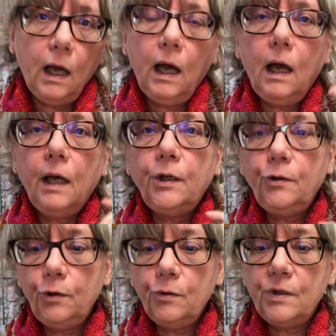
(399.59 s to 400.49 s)
you
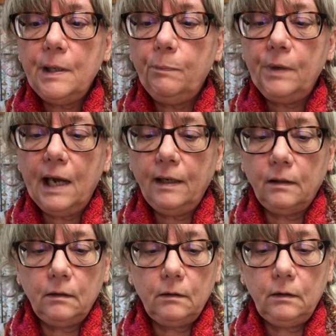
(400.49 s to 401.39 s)
use DPN
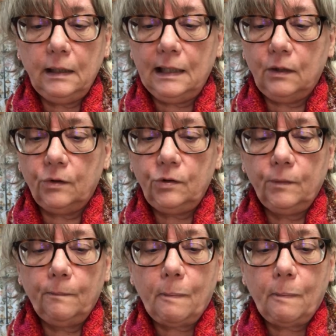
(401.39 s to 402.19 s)
needles,